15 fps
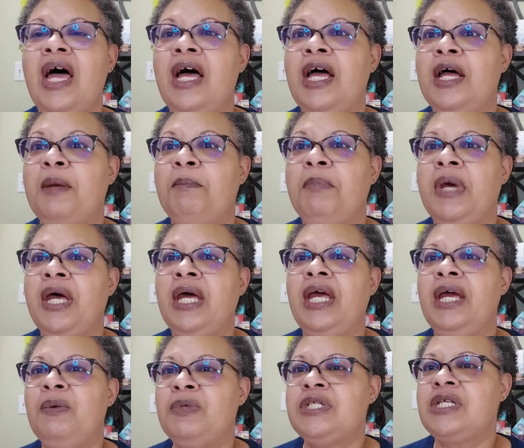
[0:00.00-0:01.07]
Um, but
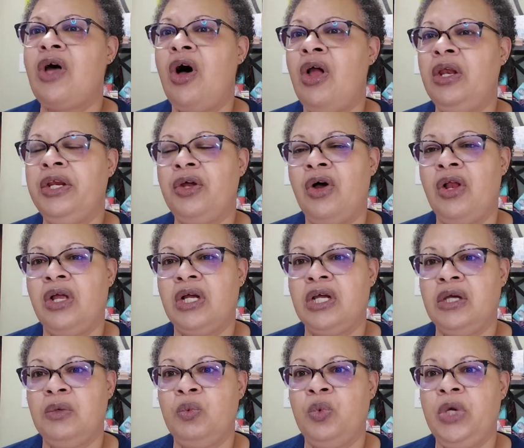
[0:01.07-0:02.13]
it was all in all a
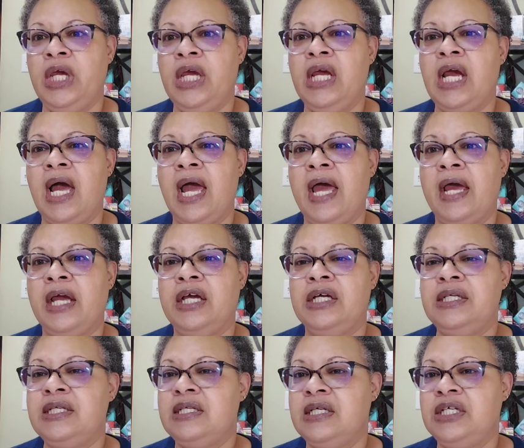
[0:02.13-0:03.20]
good week. I had
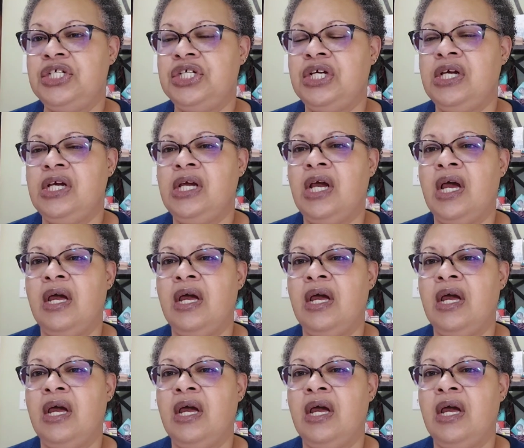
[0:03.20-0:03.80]
good stitching.